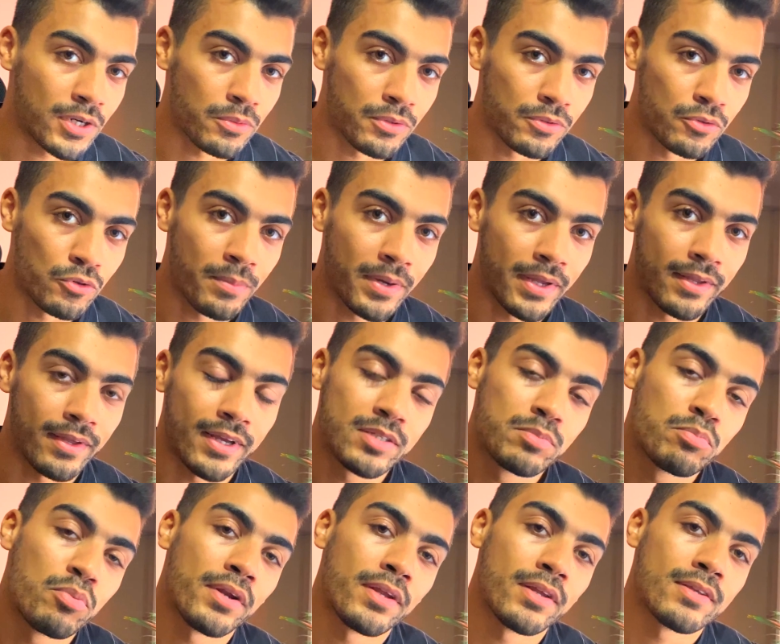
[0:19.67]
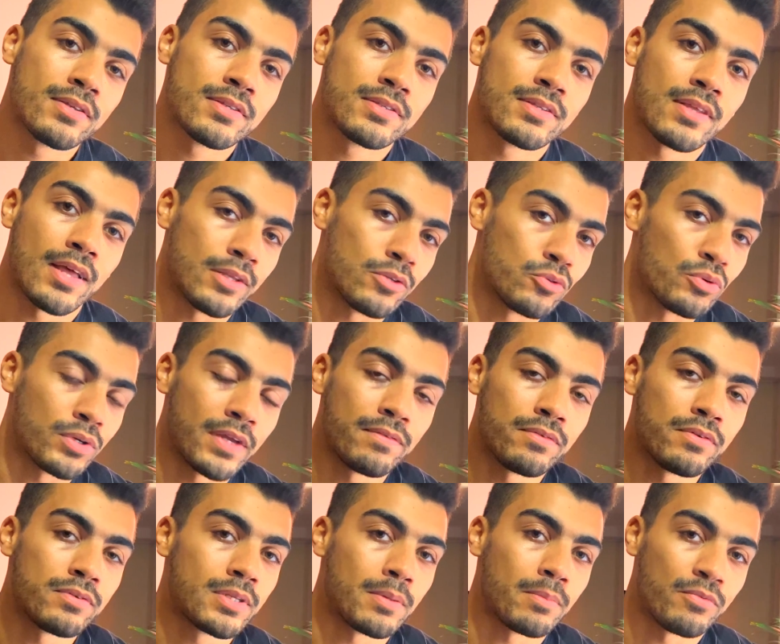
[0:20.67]
with you my experience and to give
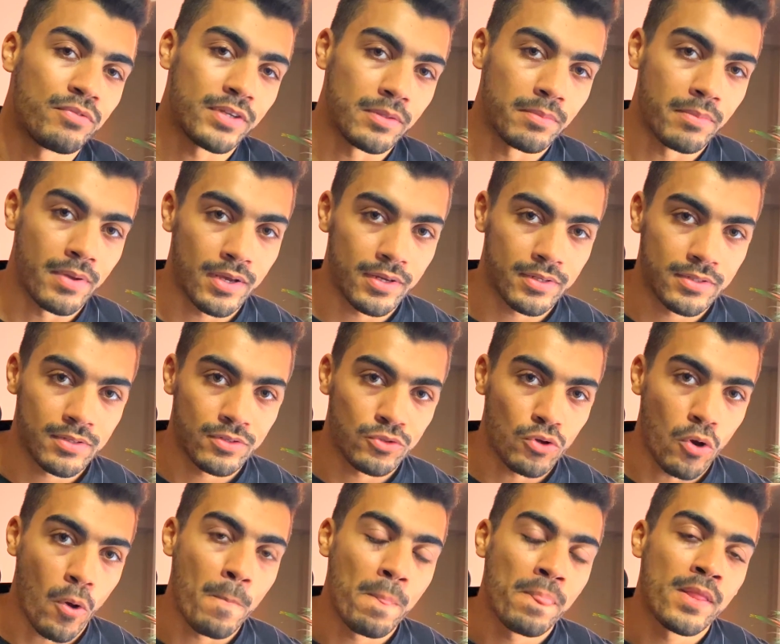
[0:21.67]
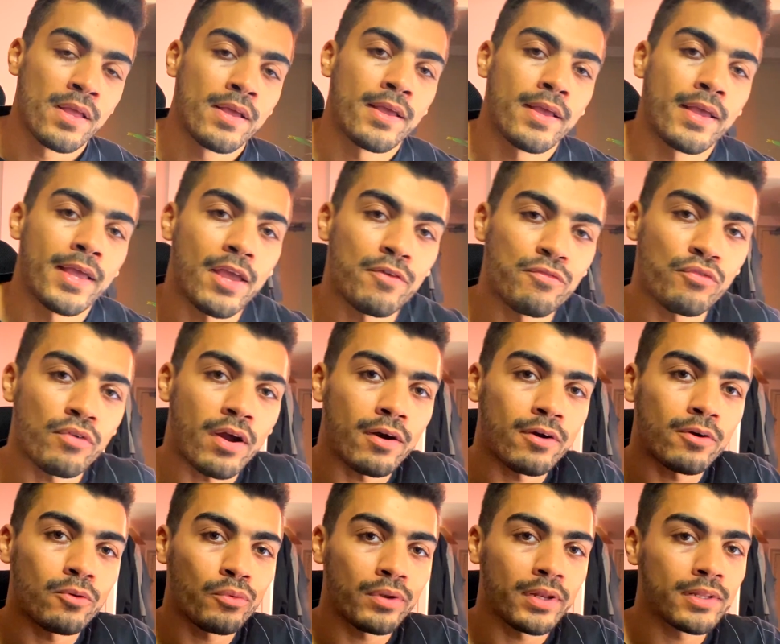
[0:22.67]
you some feedbacks. So if you are
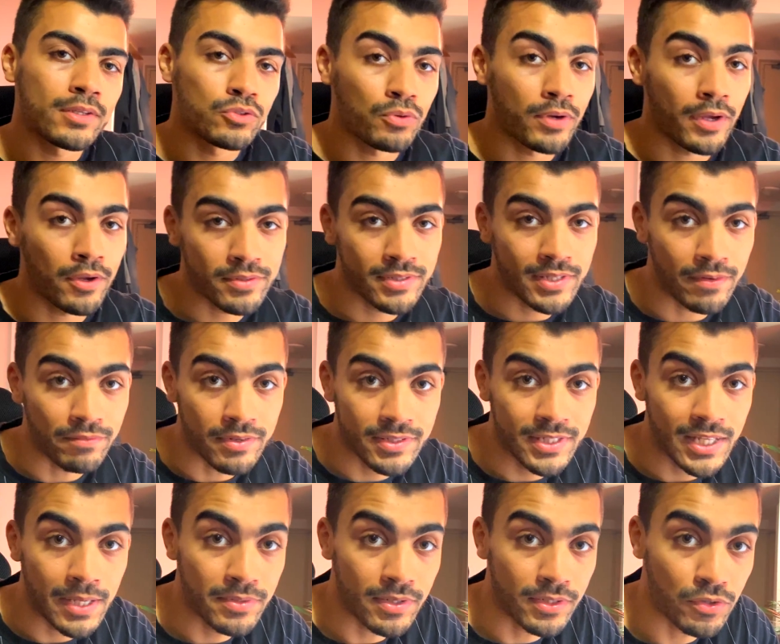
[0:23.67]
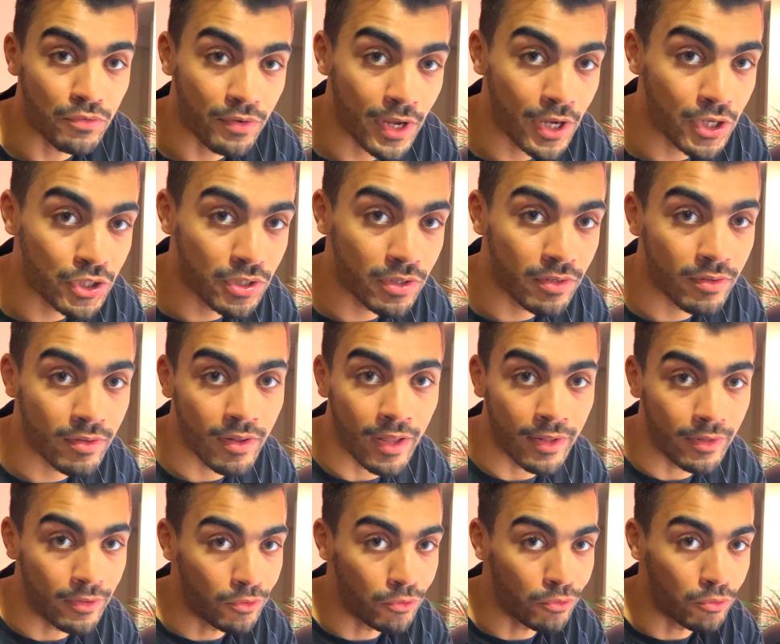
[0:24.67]
willing to get yourself the same certification
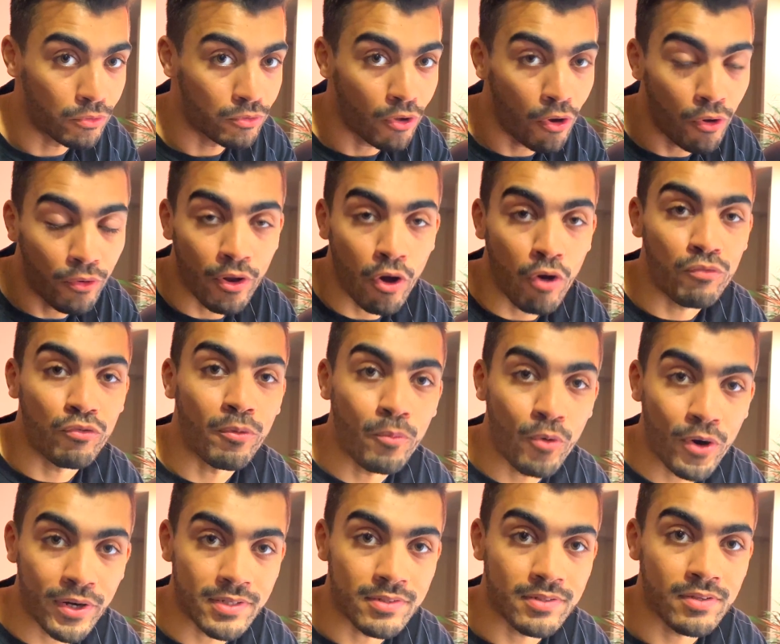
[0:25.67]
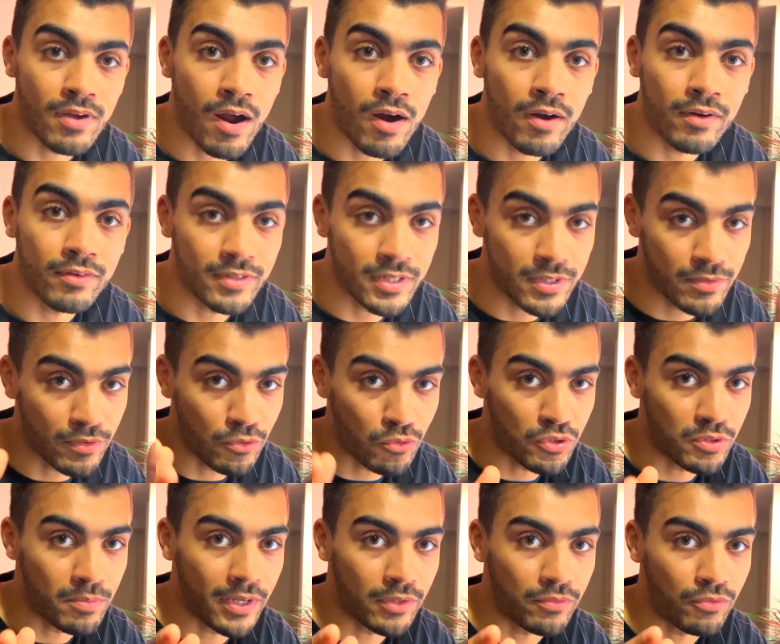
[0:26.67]
and you don't know from where to start, this video
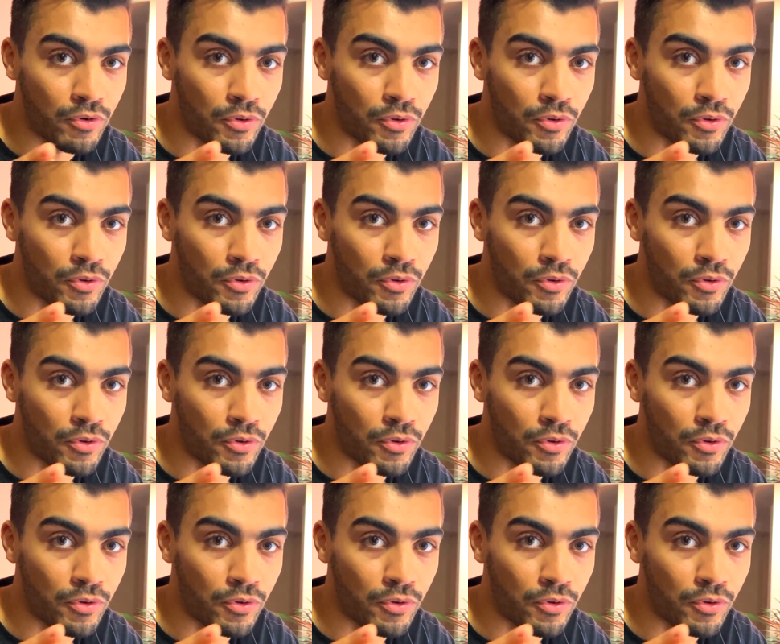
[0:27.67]
is made for